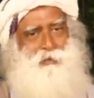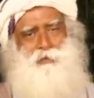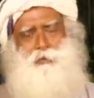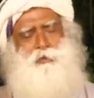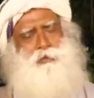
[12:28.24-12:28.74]

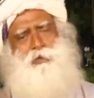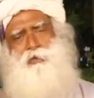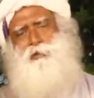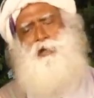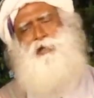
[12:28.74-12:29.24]
You must
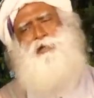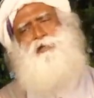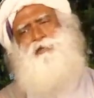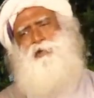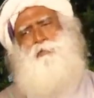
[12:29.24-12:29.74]
all at
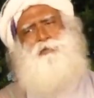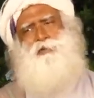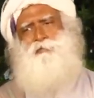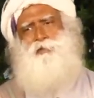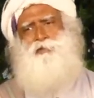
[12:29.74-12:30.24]
least stop
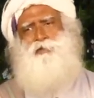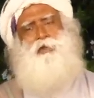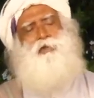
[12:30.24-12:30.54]
this much.